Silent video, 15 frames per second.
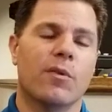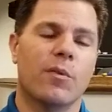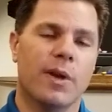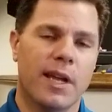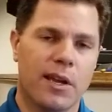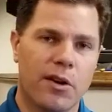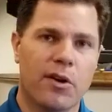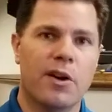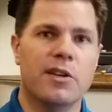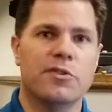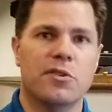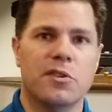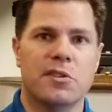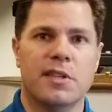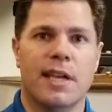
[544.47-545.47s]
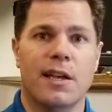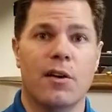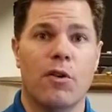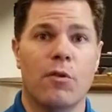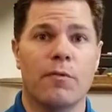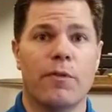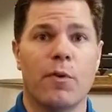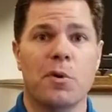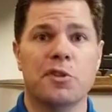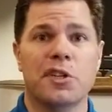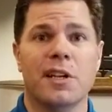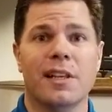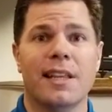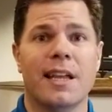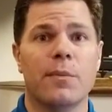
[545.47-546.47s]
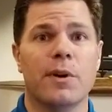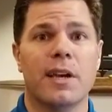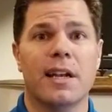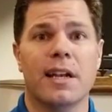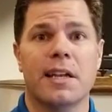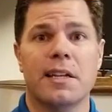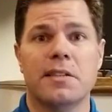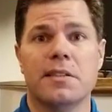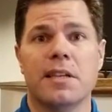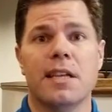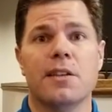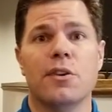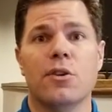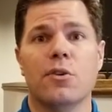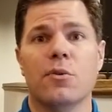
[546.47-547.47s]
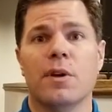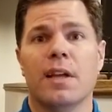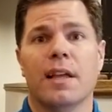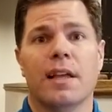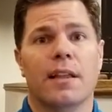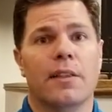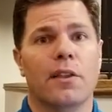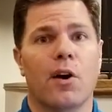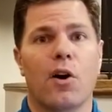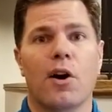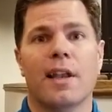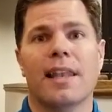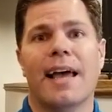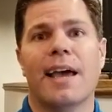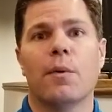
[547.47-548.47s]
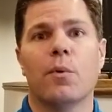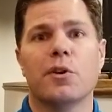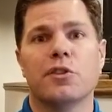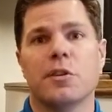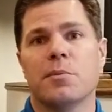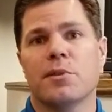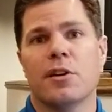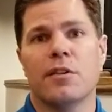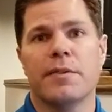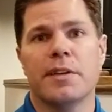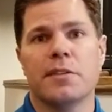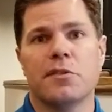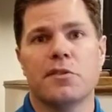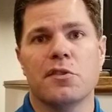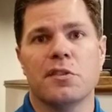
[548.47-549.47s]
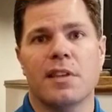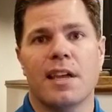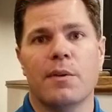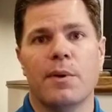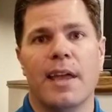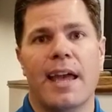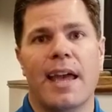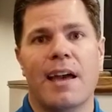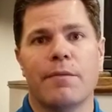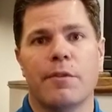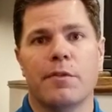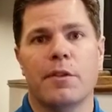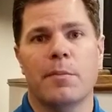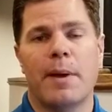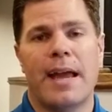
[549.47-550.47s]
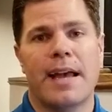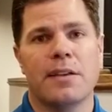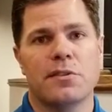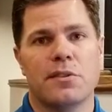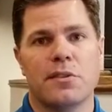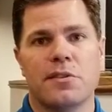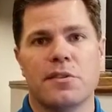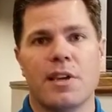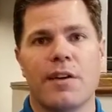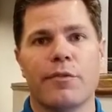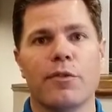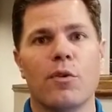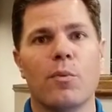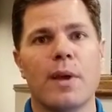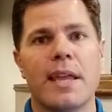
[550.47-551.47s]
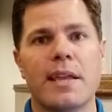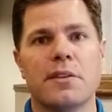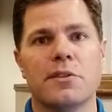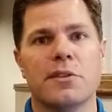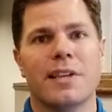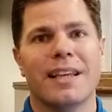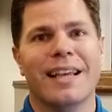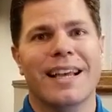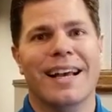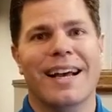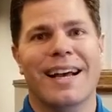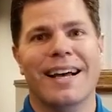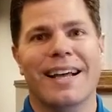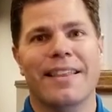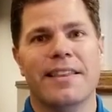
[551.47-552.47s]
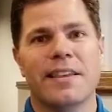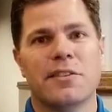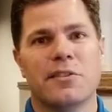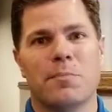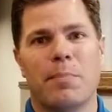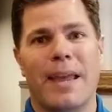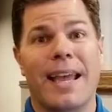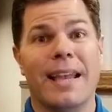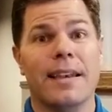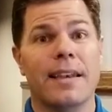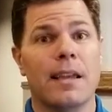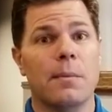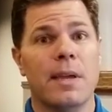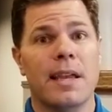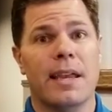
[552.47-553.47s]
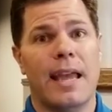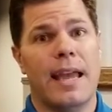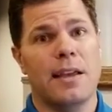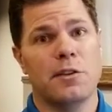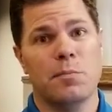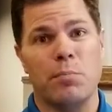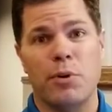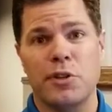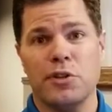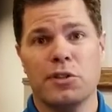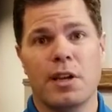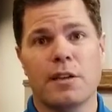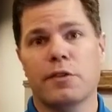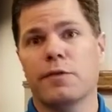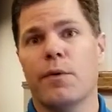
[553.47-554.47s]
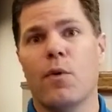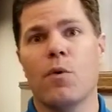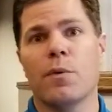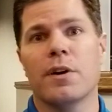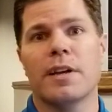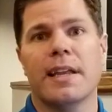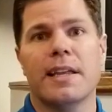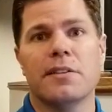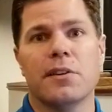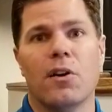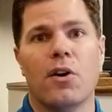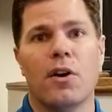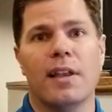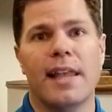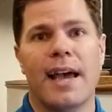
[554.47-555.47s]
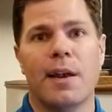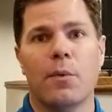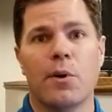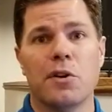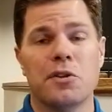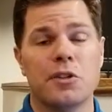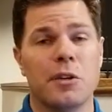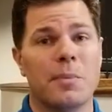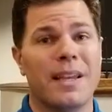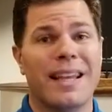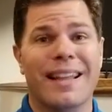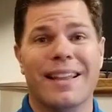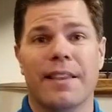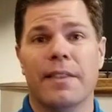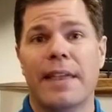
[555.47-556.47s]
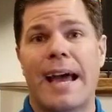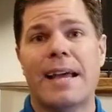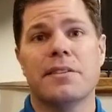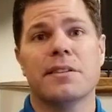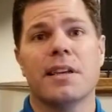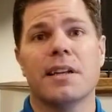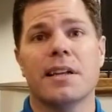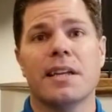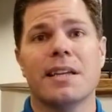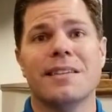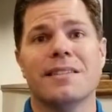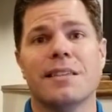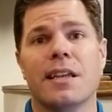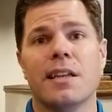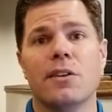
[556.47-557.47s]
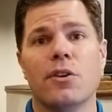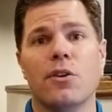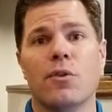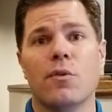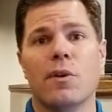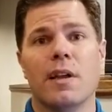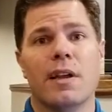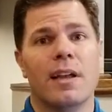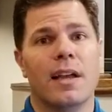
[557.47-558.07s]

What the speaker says: we encourage you to stay home. Fortunately, we're going to continue the online worship service just like we have over the past several weeks. This pandemic has pushed us forward into online worship. That's going to continue